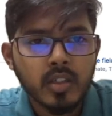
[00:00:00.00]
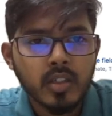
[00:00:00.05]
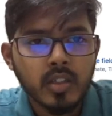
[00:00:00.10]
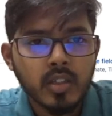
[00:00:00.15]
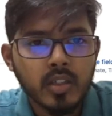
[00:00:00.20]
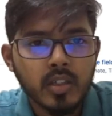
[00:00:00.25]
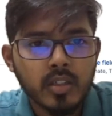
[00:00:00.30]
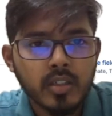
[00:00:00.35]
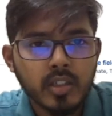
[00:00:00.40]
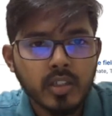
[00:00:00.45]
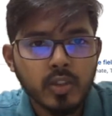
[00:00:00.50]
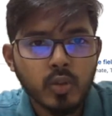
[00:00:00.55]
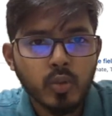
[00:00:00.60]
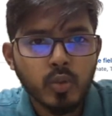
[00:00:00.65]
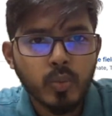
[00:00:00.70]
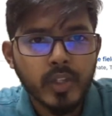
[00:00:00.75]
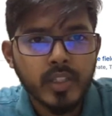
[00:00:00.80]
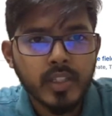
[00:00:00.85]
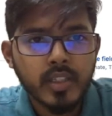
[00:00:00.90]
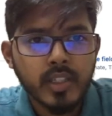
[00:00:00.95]
The good
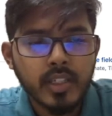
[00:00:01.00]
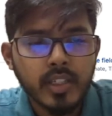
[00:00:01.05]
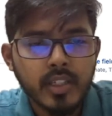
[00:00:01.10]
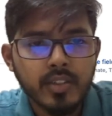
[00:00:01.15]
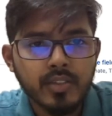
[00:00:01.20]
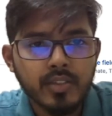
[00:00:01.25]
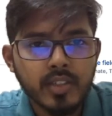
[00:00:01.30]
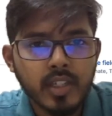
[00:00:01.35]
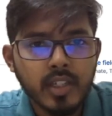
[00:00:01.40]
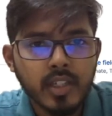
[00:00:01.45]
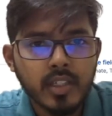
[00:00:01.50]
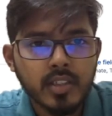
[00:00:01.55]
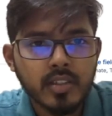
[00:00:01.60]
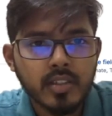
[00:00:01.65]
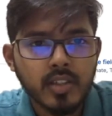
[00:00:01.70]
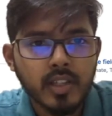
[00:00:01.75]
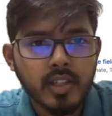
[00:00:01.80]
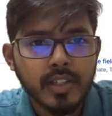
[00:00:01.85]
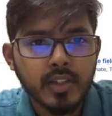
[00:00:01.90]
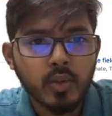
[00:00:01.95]
way thing in JIRA is
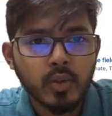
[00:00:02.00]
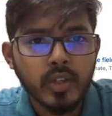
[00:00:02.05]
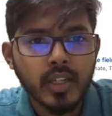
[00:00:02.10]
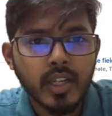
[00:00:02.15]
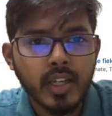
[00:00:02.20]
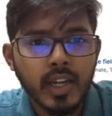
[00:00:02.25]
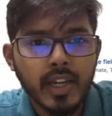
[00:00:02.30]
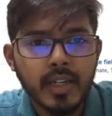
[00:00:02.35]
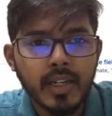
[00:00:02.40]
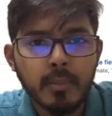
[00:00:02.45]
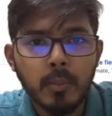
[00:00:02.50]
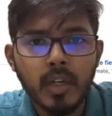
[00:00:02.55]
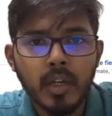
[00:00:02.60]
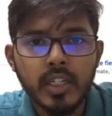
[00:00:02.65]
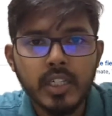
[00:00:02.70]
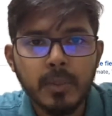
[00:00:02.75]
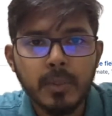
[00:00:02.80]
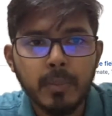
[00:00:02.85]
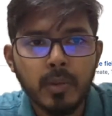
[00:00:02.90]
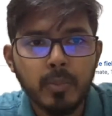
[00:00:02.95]
like you can add
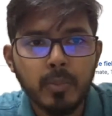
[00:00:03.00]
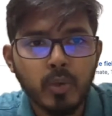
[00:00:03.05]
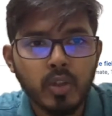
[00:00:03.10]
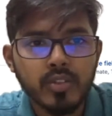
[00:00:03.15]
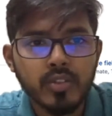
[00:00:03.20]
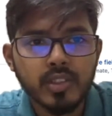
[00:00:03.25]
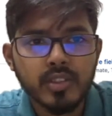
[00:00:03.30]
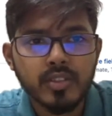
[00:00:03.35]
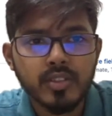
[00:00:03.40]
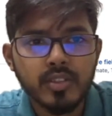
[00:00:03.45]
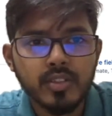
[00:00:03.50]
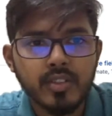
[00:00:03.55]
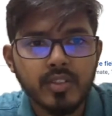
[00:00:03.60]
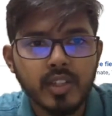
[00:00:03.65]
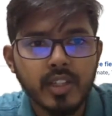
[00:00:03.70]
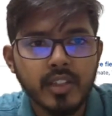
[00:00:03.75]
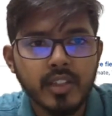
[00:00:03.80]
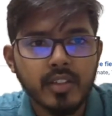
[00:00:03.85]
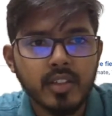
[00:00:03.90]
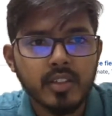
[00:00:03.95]
multiple projects
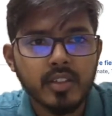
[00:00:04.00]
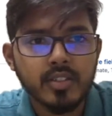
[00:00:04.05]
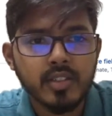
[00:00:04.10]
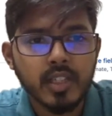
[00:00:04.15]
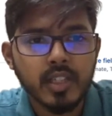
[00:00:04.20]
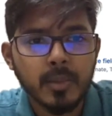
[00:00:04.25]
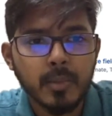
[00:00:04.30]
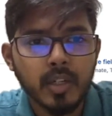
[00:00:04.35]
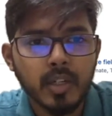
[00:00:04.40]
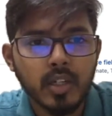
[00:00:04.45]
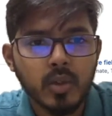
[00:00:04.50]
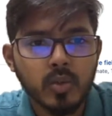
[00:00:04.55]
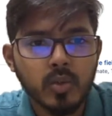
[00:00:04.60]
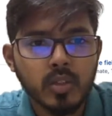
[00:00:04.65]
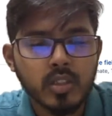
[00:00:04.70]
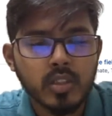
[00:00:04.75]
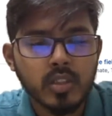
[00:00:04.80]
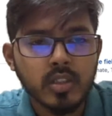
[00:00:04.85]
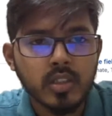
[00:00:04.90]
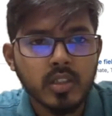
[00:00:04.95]
inside the same account.
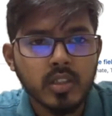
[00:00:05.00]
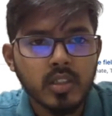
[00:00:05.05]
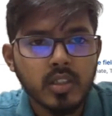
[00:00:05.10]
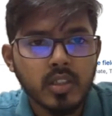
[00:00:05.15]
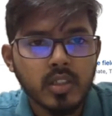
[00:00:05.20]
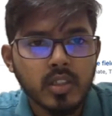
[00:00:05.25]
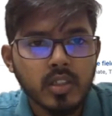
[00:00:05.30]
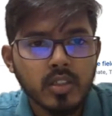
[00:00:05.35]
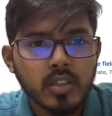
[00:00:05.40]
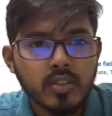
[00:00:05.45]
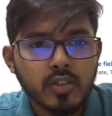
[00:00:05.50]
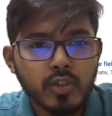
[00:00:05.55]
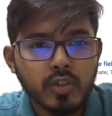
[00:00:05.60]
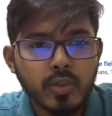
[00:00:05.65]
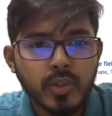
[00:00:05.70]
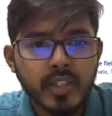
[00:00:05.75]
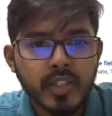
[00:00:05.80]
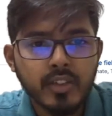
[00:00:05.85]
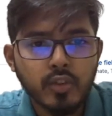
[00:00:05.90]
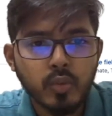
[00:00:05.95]
So you
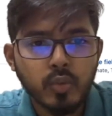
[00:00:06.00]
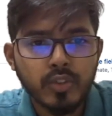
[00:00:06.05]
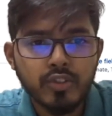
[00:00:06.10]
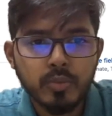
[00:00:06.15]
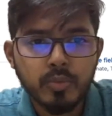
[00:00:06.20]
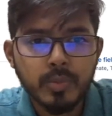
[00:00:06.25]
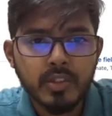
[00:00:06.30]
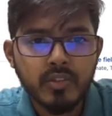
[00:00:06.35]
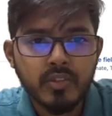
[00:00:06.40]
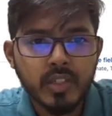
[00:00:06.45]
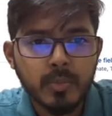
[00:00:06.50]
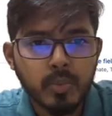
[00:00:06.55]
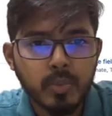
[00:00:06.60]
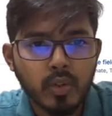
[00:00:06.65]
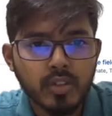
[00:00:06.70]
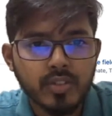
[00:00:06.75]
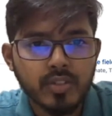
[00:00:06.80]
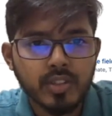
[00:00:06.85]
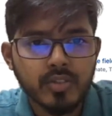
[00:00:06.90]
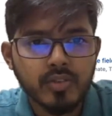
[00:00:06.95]
can switch between
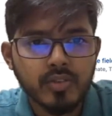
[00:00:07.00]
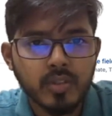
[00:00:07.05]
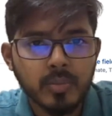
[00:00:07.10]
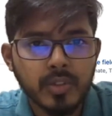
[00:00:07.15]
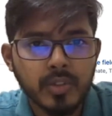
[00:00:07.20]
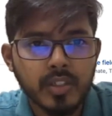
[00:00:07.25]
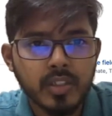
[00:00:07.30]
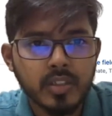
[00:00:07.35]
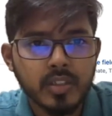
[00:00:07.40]
projects from here.